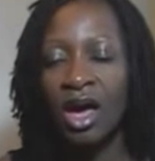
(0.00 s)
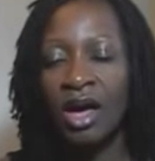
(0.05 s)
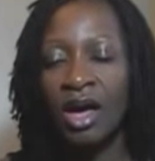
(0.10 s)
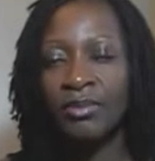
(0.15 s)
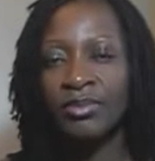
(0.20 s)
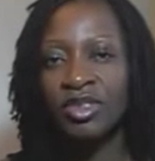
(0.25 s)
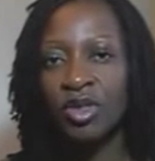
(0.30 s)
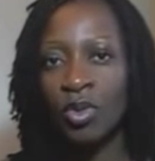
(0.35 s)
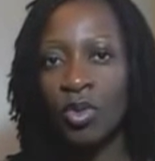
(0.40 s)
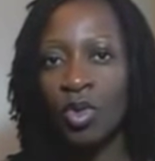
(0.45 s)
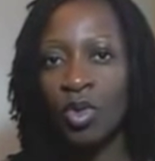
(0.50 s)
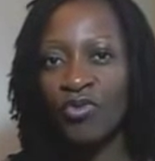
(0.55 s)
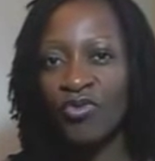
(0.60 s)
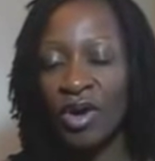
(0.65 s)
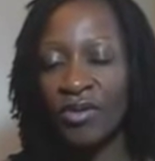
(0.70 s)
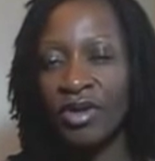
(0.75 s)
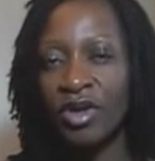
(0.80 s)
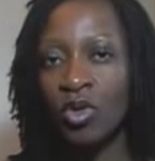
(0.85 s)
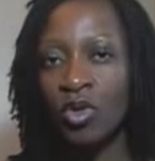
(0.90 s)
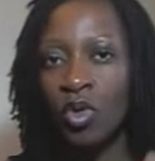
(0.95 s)
Um, so
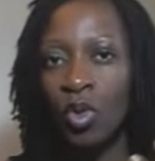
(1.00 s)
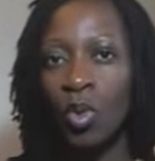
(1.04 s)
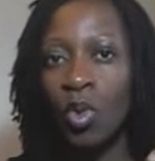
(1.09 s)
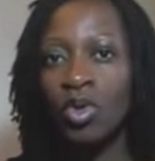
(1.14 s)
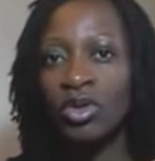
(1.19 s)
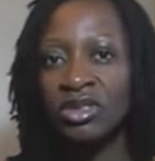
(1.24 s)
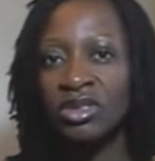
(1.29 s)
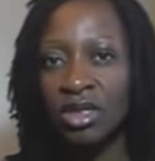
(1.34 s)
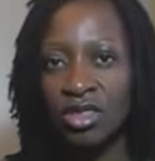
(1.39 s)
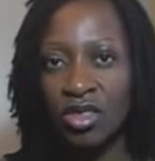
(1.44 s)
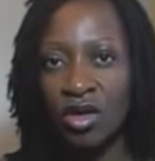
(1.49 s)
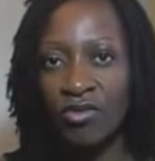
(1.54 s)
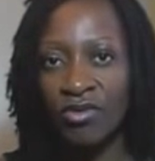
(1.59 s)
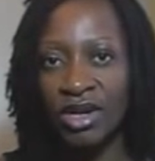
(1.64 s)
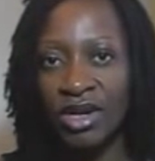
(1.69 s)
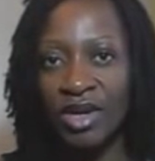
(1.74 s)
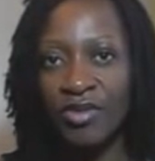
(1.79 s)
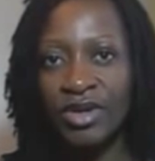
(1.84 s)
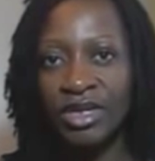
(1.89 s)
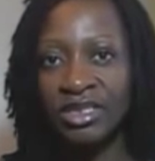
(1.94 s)
very cool water,
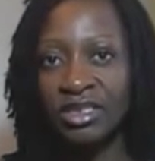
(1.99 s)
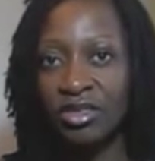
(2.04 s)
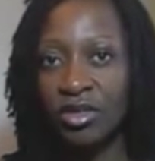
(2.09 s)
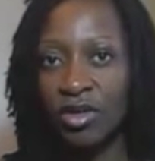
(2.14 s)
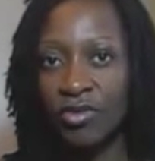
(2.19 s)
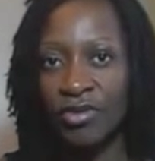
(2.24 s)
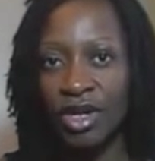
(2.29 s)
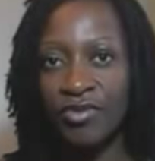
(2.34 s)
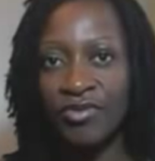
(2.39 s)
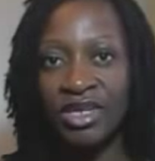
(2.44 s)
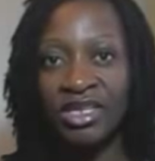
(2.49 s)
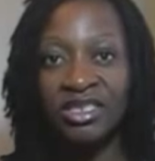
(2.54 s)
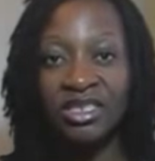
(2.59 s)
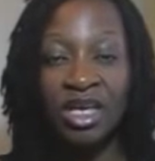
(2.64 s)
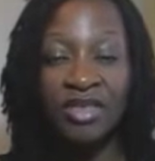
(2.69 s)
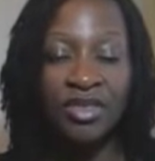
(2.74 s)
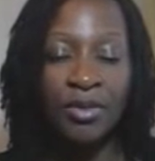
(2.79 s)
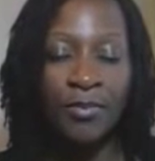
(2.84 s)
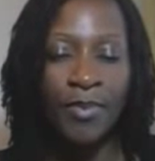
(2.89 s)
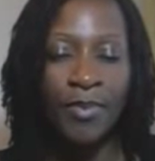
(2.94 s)
thoroughly rinse, thoroughly
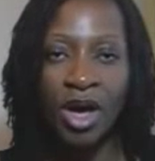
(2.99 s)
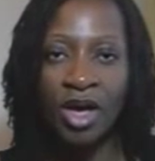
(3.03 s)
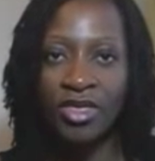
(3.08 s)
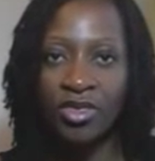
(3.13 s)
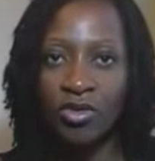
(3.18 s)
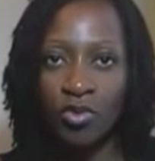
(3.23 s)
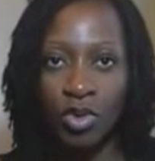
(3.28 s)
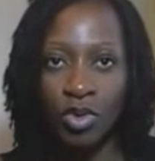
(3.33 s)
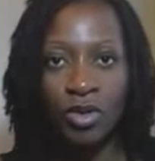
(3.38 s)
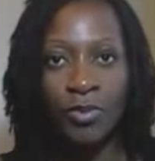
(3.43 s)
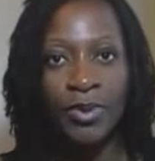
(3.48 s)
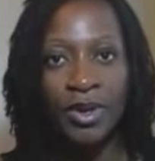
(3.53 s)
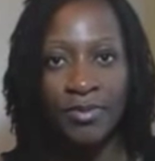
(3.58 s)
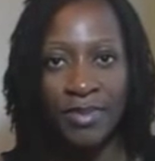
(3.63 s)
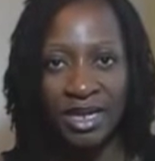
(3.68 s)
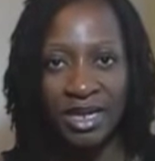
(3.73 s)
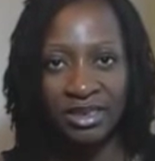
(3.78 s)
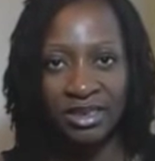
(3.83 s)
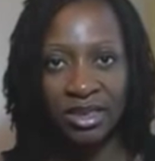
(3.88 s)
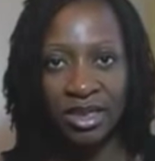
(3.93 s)
rinse. The bath will be
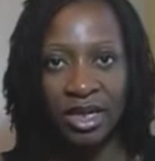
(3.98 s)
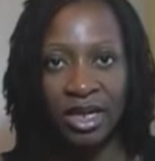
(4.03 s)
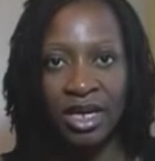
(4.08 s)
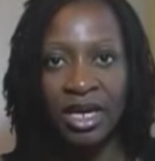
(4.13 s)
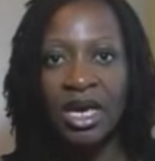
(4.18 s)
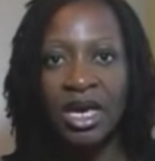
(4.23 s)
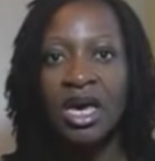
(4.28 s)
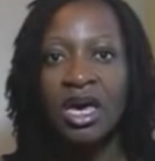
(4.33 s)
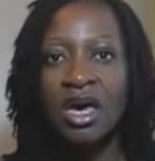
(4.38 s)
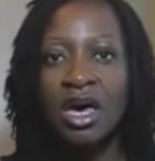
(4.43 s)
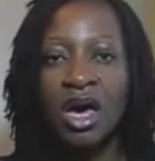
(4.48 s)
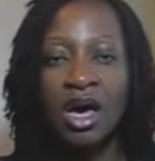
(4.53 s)
messy.